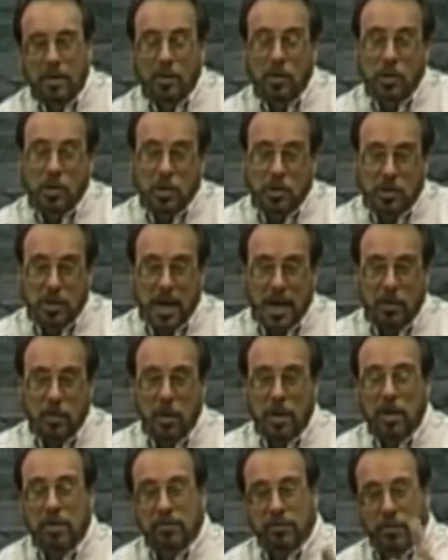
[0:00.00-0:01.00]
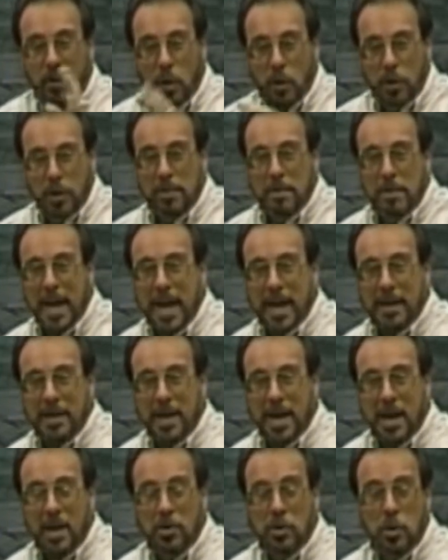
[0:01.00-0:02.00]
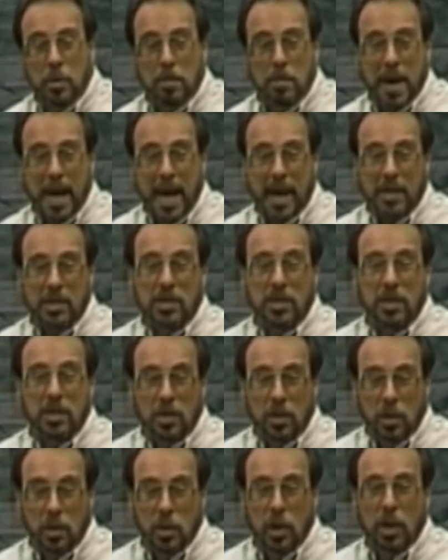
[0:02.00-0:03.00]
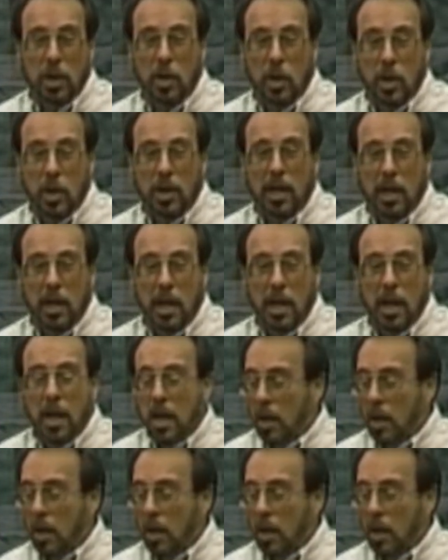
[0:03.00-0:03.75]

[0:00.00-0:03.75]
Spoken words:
When you're done with it, fold it back down, you're back to the good-looking